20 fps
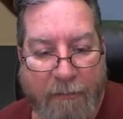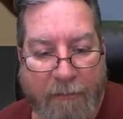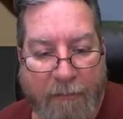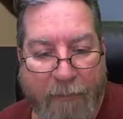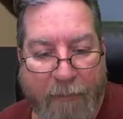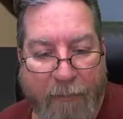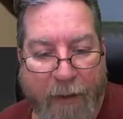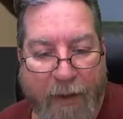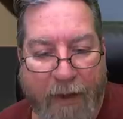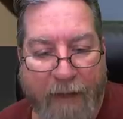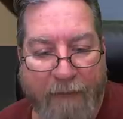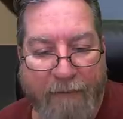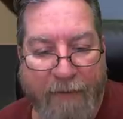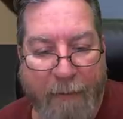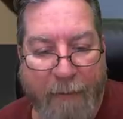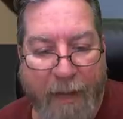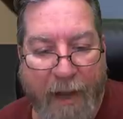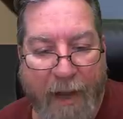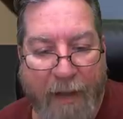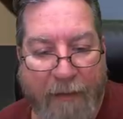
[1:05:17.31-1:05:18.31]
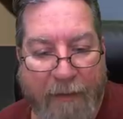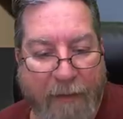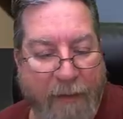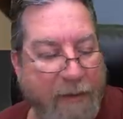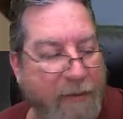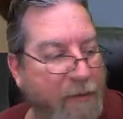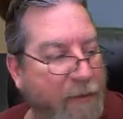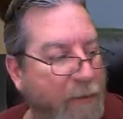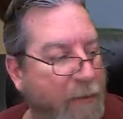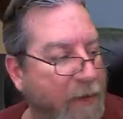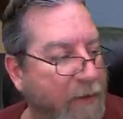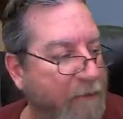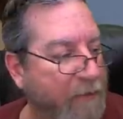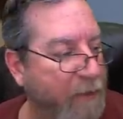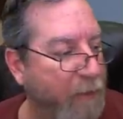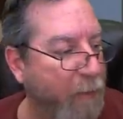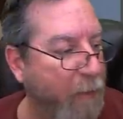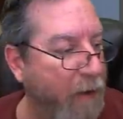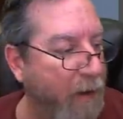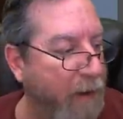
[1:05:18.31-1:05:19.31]
right off the bat. You can do whatever
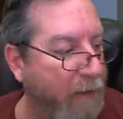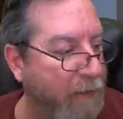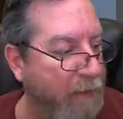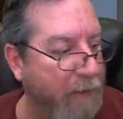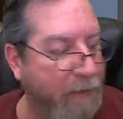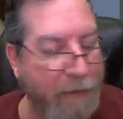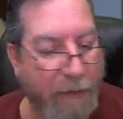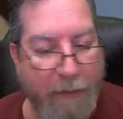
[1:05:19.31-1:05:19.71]
you want.